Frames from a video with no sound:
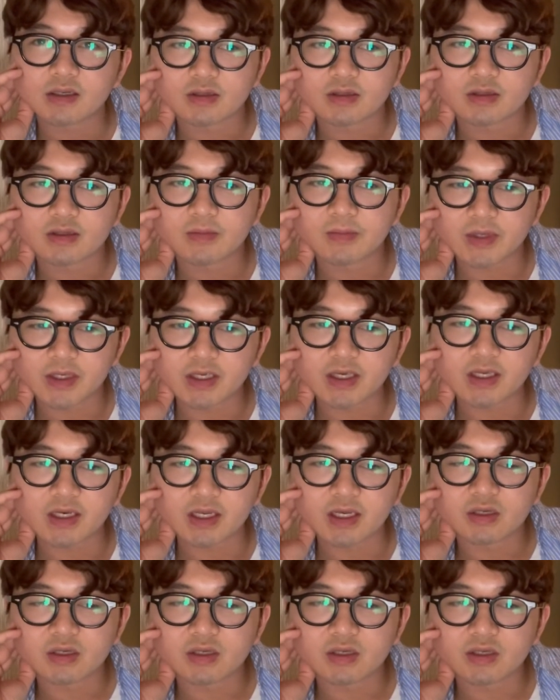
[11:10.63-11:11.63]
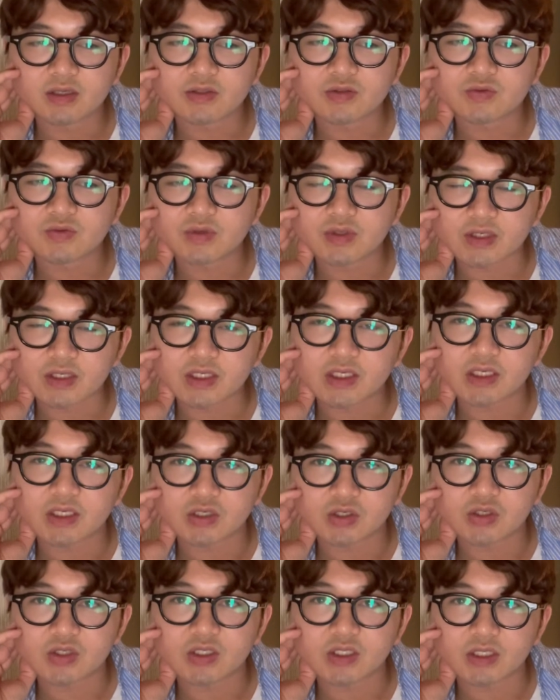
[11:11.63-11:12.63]
the beginning, is really
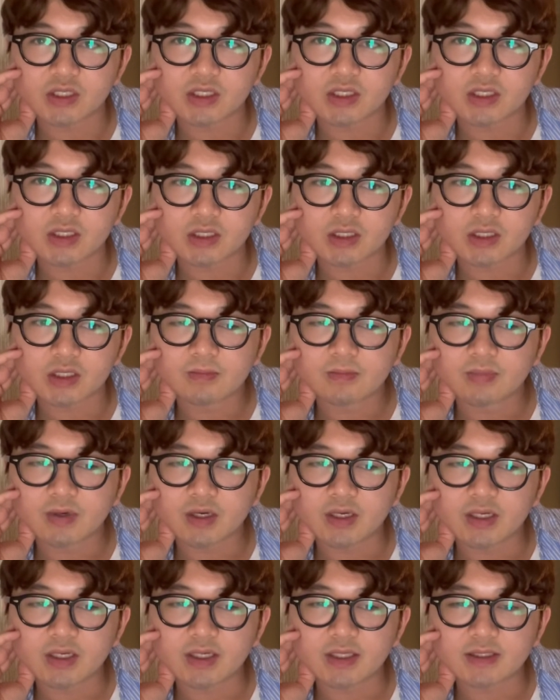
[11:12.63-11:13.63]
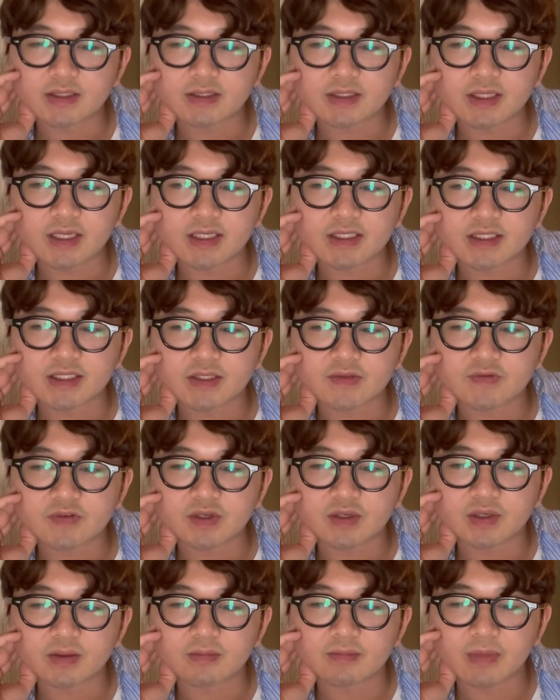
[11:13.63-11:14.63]
interesting, but it's less of
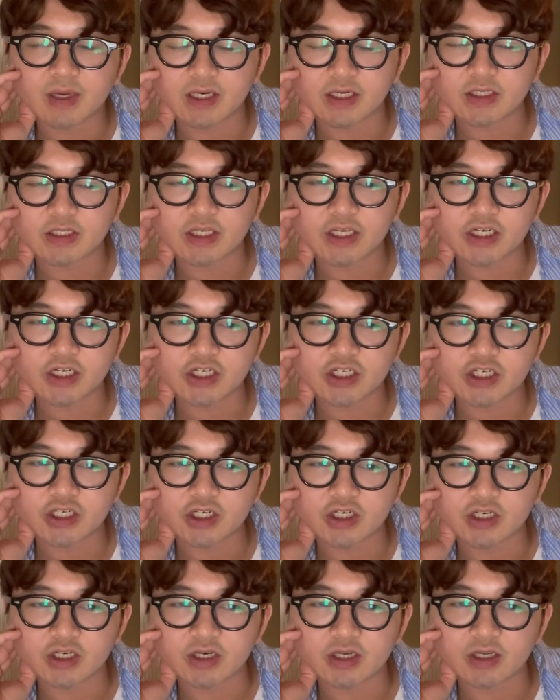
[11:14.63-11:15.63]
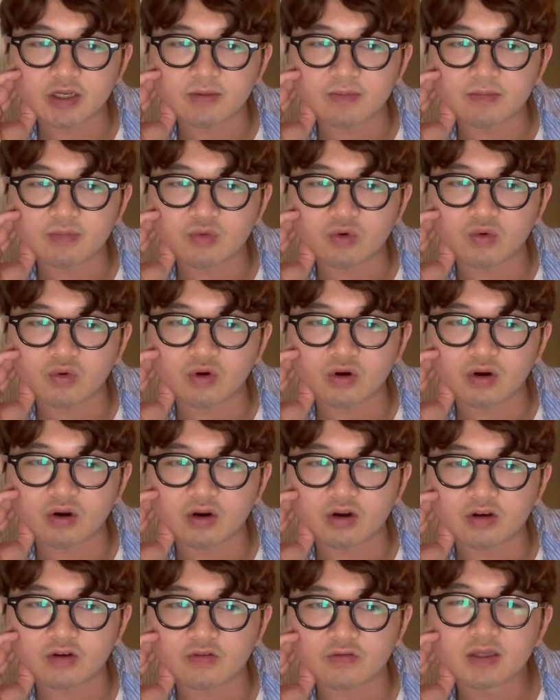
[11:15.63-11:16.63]
a meditation and
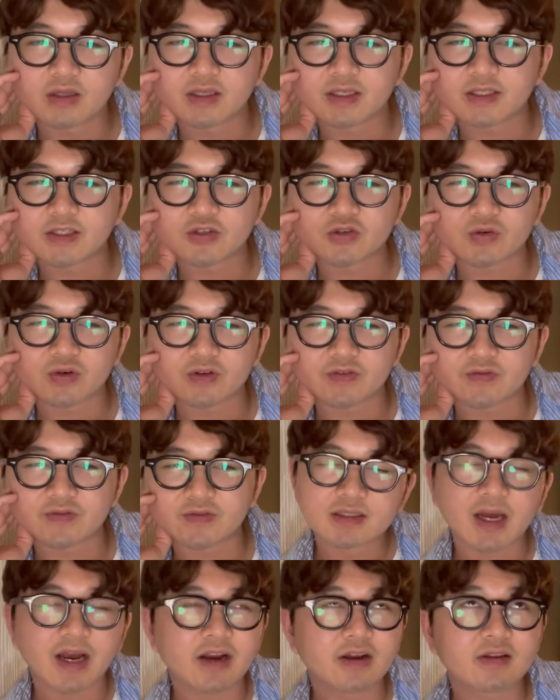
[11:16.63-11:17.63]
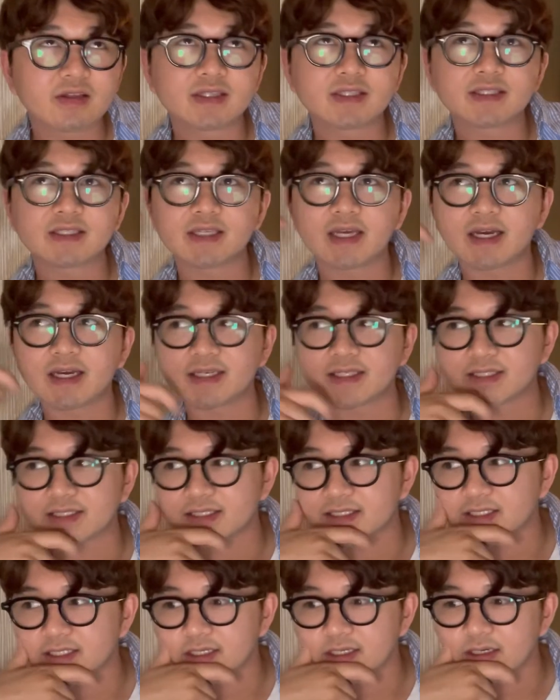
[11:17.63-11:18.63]
more of this sort of tireless
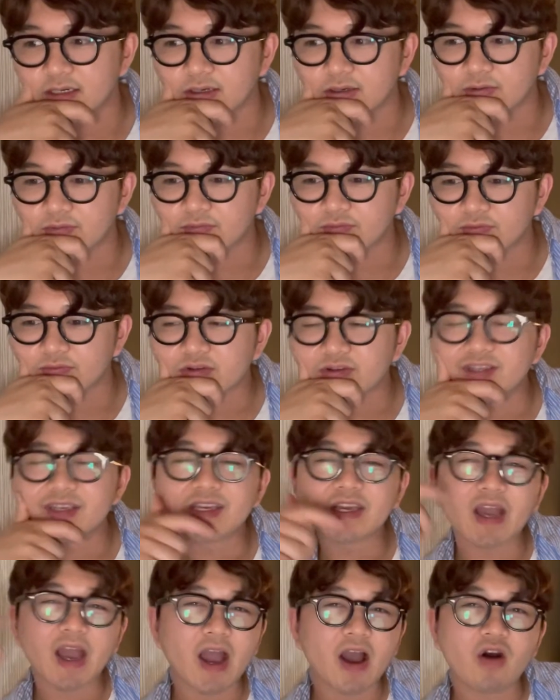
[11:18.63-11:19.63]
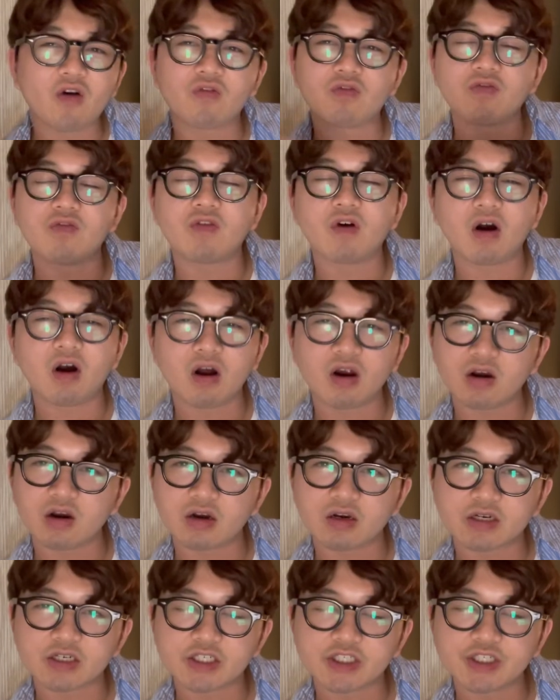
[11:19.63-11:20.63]
test of seeing how
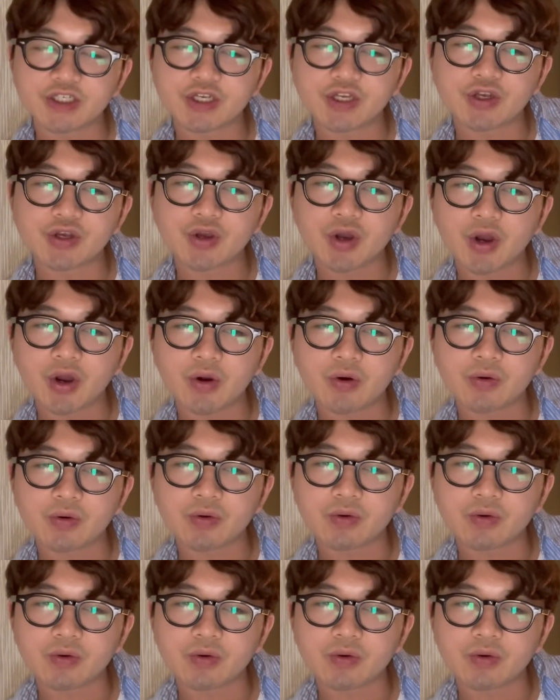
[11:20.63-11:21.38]
far she can go